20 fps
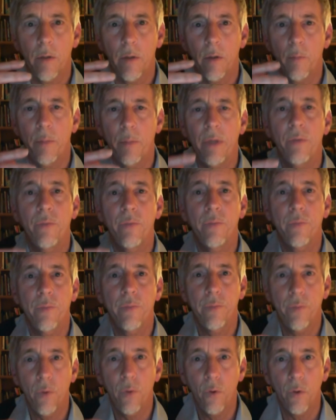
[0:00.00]

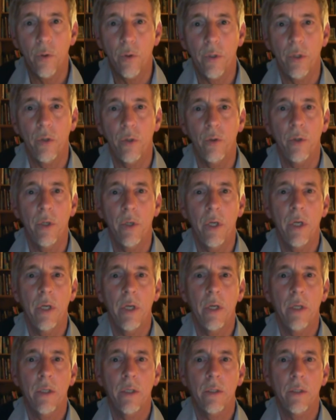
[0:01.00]
before you
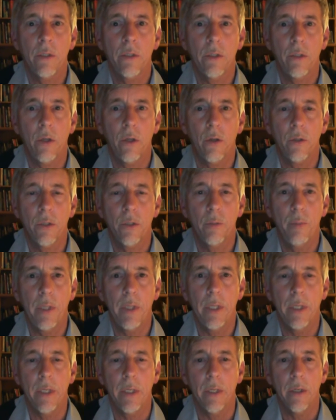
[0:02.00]
start
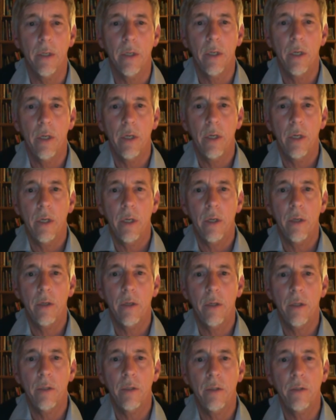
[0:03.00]
speaking.
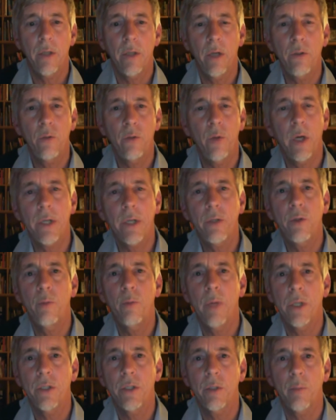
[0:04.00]
Don't worry too
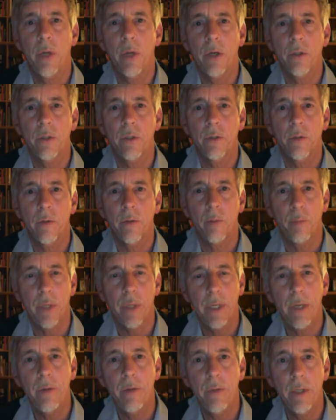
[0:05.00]
much about
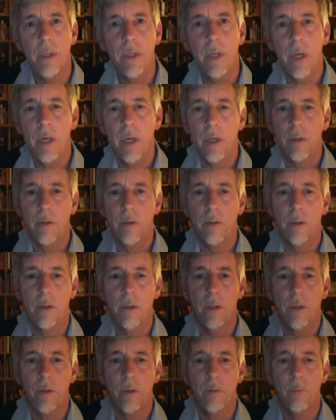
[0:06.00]
breathing.
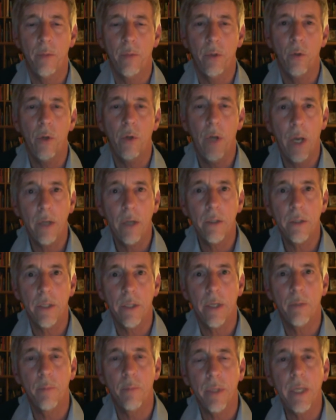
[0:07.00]
Your lungs
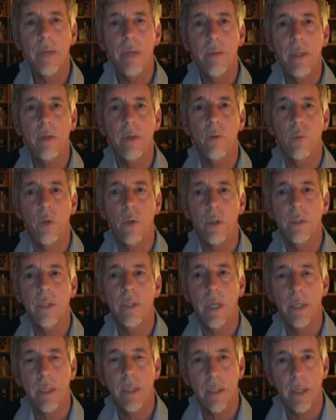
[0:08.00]
and breathing will
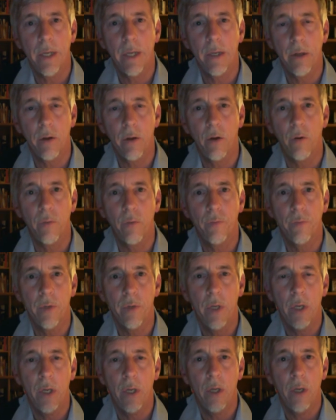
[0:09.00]
take care of
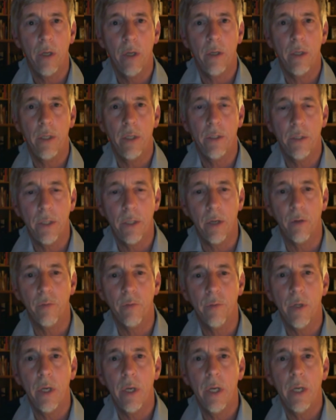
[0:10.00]

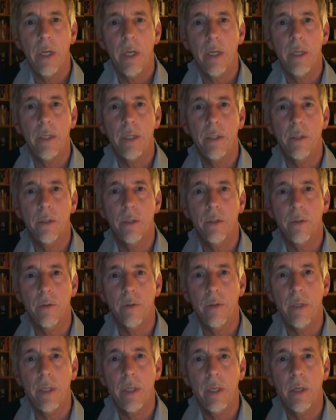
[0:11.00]
itself. It's
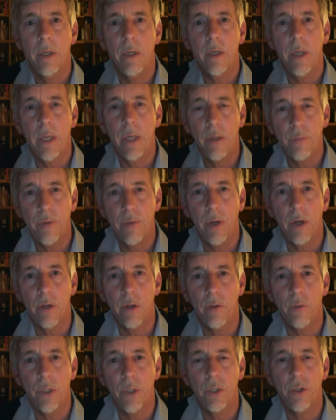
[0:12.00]
the
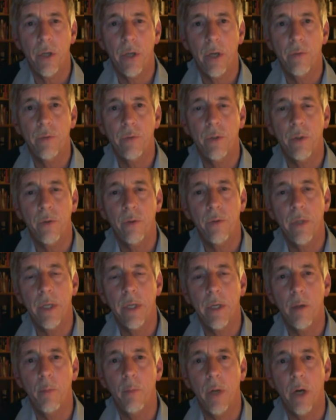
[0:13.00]
airflow which you have to
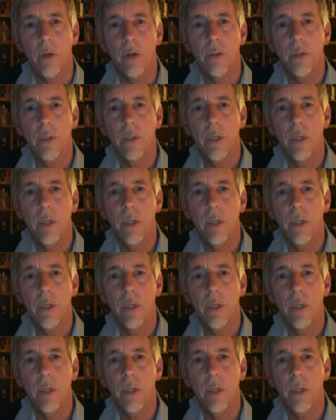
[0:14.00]
think about,